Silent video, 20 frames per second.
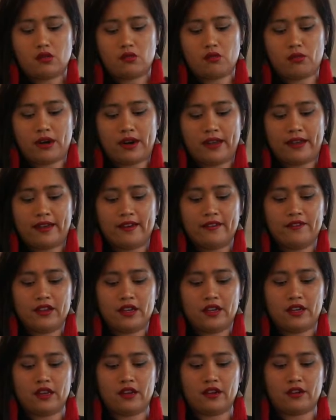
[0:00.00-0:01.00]
what I have
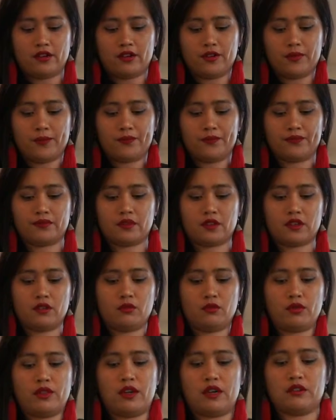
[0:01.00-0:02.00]
in here,
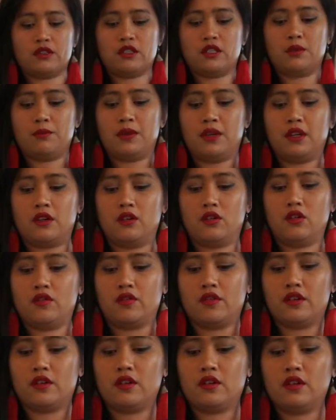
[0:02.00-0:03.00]
without tipping it
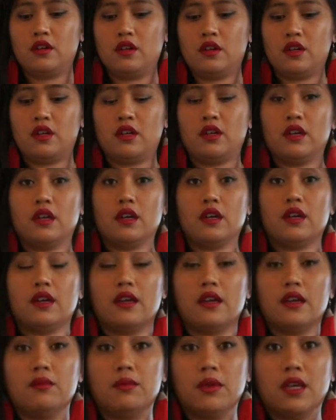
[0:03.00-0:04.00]
over
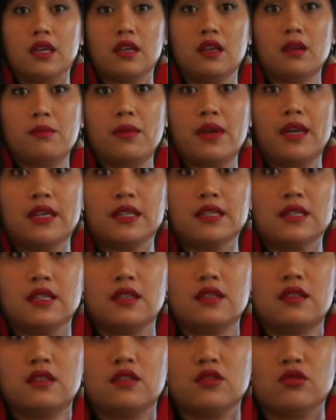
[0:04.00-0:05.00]
and making a mess,
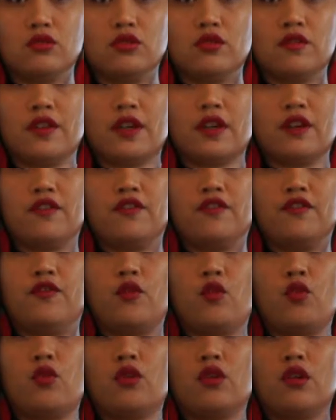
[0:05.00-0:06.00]
is sort of like a
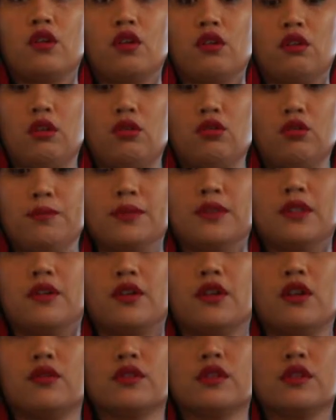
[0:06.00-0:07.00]
four
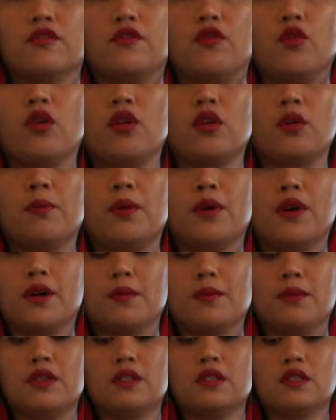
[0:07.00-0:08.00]

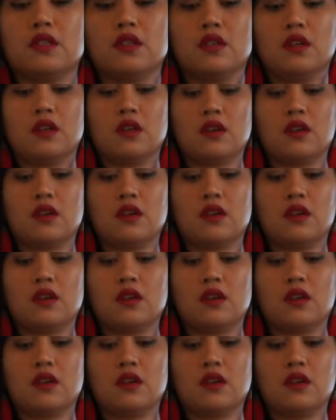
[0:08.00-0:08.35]
compartment